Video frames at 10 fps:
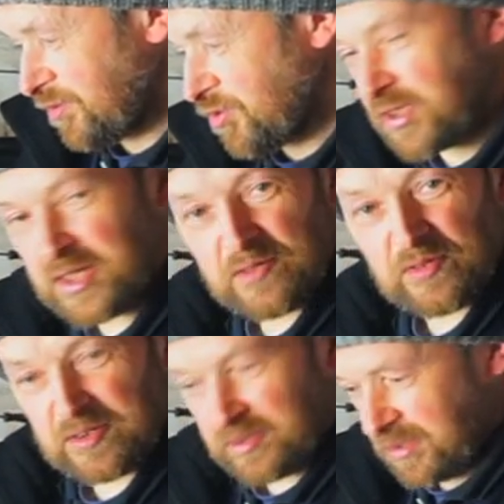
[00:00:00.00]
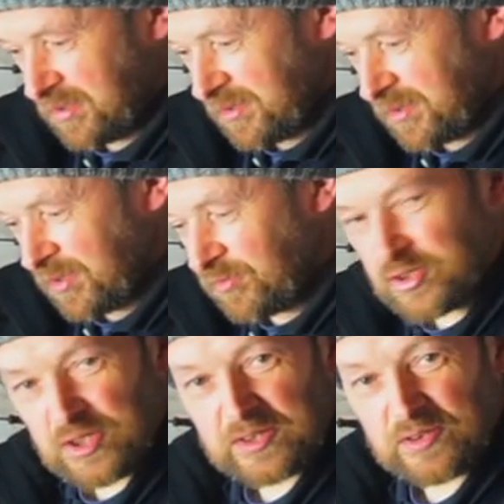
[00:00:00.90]
Geneva, and every
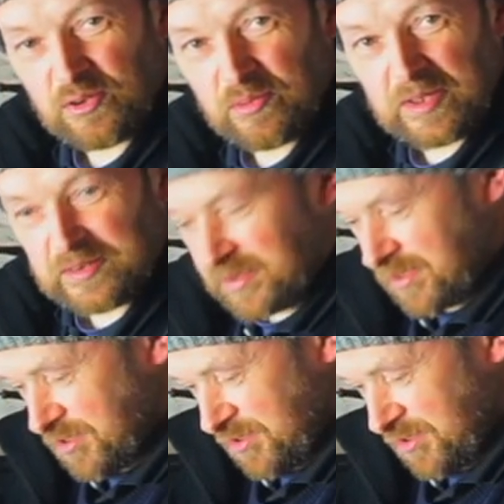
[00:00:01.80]
Shetland home had these.